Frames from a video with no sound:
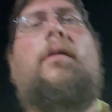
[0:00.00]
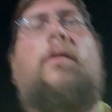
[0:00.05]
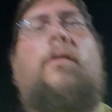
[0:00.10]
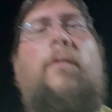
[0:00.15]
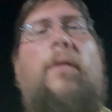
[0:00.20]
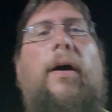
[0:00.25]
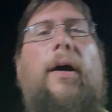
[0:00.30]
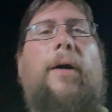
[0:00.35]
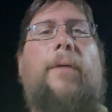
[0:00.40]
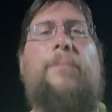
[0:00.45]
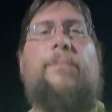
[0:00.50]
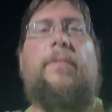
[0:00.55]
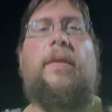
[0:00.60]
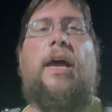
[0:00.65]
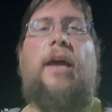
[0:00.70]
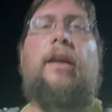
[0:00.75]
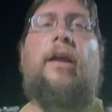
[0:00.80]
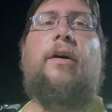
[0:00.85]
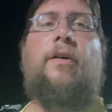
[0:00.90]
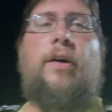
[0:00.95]
Well,
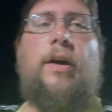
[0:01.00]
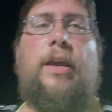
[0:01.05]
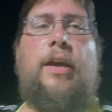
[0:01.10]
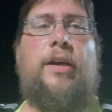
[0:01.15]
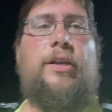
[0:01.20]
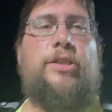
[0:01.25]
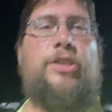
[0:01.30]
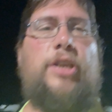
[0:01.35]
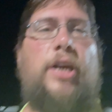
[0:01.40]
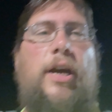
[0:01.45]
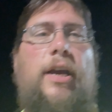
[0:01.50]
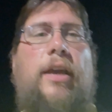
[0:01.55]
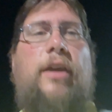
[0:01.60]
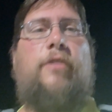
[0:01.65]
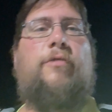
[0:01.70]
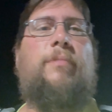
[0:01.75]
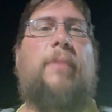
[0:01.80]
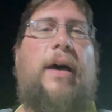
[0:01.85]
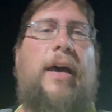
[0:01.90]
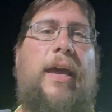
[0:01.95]
I know a good chunk
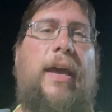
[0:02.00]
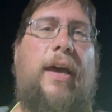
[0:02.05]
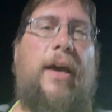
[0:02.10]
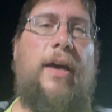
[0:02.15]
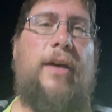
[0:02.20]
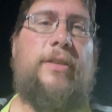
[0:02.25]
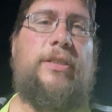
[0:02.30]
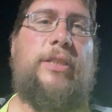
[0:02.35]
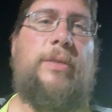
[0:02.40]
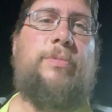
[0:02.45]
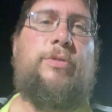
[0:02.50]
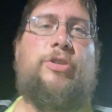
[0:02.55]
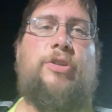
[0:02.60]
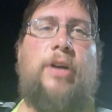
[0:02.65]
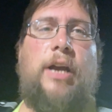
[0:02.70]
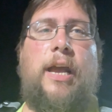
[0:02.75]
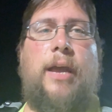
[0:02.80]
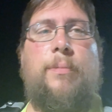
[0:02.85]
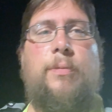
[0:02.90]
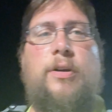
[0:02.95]
of my uh,
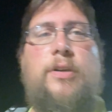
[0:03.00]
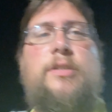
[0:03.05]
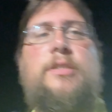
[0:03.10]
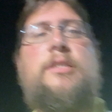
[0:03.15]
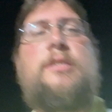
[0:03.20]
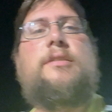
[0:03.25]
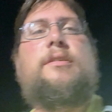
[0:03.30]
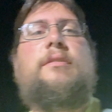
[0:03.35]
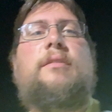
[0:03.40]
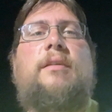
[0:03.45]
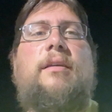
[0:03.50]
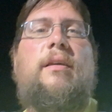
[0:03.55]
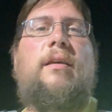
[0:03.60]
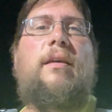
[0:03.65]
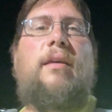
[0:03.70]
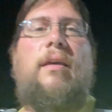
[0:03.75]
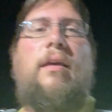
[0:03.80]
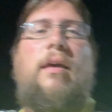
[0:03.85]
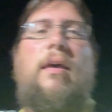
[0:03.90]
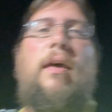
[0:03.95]
subscribers
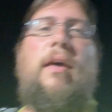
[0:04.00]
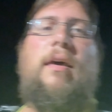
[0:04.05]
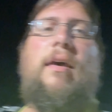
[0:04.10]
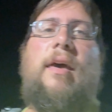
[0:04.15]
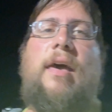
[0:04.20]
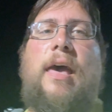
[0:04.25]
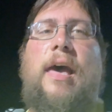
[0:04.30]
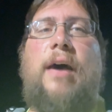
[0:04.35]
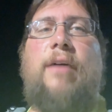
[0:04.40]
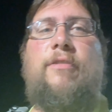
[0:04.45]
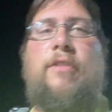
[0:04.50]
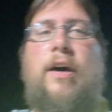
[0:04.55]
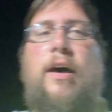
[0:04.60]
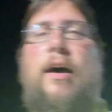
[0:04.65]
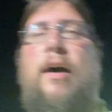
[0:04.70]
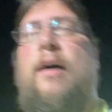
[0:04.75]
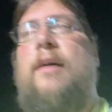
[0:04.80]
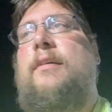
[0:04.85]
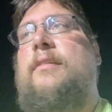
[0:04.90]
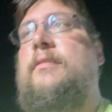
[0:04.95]
have
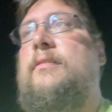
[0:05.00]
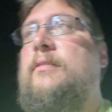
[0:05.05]
uh,